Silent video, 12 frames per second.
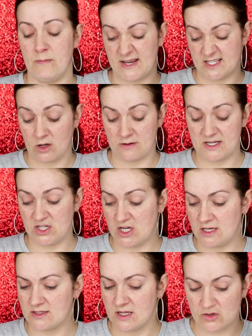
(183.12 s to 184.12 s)
better
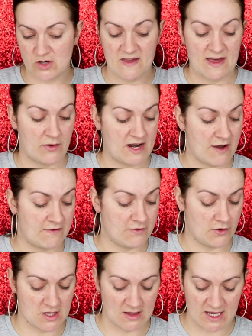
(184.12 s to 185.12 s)
condition, so I'll try that one out
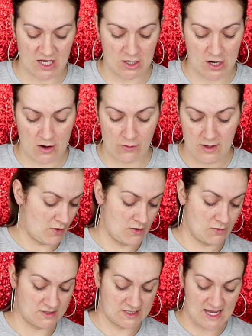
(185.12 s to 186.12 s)
for you and let you know what
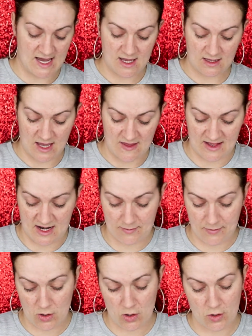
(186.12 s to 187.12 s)
it was like. And then I
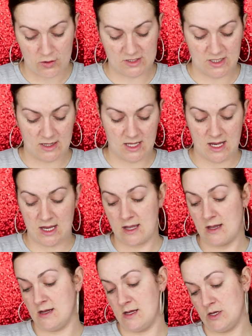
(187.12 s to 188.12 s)
bought the
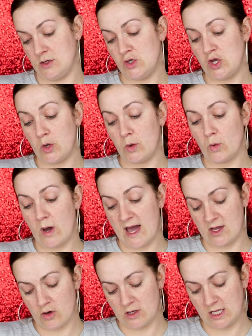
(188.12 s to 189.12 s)
new
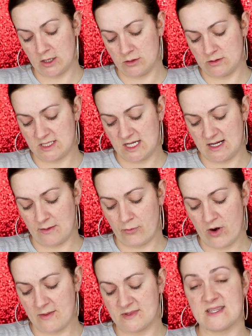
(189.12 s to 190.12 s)
Iconic London
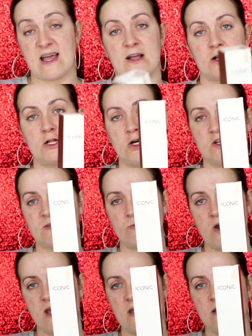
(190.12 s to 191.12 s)
Prep Set and Glow
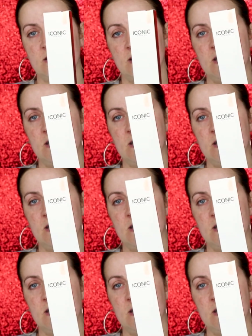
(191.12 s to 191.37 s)
Spray.